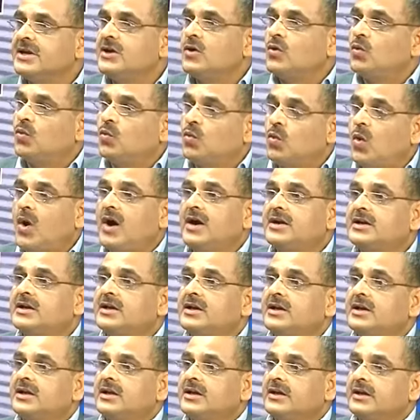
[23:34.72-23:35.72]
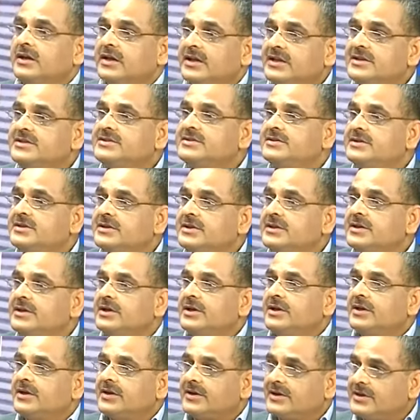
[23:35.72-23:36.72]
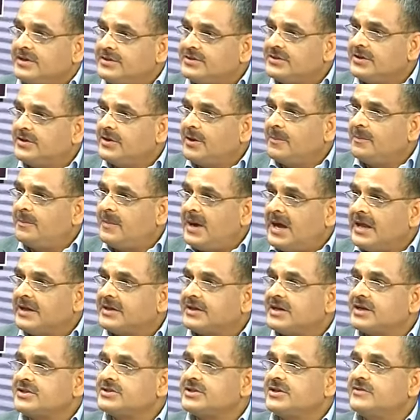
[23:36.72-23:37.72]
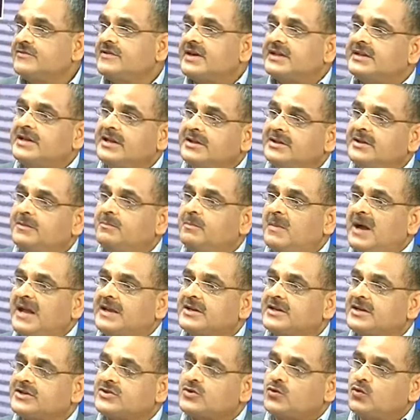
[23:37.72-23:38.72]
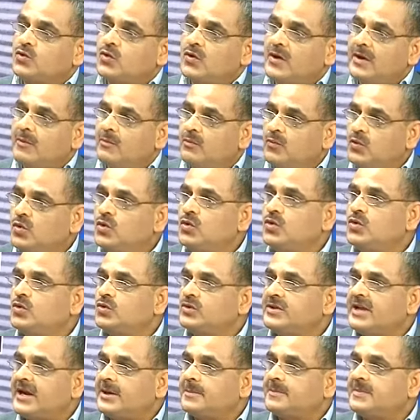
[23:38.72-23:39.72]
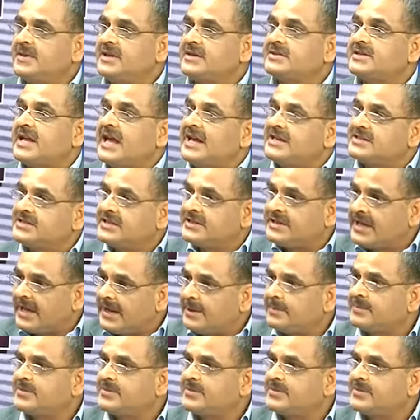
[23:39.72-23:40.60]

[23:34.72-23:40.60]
What is the reason of migration, whether the migration who have moved to that place, has it helped